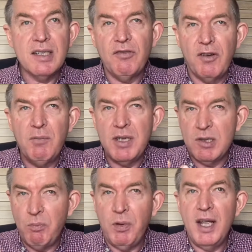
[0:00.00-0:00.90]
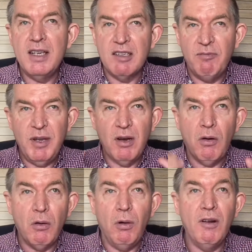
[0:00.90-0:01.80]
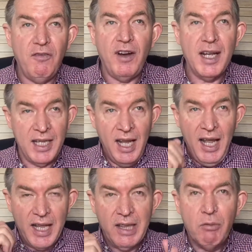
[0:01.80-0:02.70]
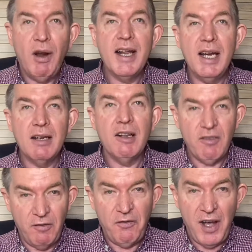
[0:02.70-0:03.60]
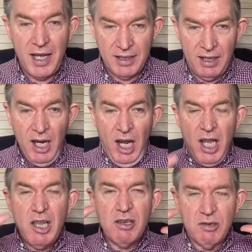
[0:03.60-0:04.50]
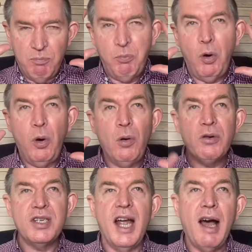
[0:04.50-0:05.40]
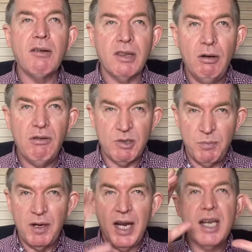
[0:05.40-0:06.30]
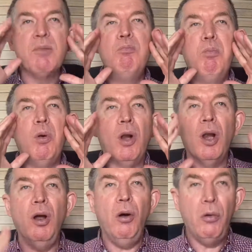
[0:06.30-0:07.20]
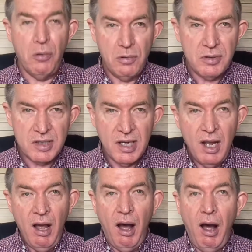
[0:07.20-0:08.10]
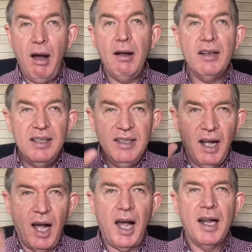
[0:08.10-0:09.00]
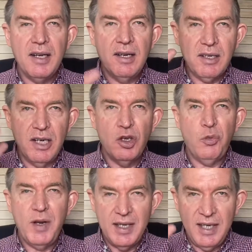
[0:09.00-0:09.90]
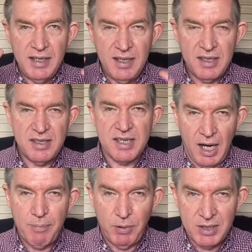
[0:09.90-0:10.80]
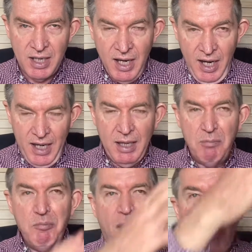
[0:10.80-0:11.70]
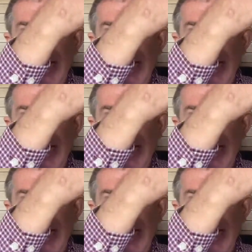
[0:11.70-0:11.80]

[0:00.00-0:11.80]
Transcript: from his place of being glorified at the right hand of the Father, he pours out the Holy Spirit and he blows on the 120 disciples. And the mighty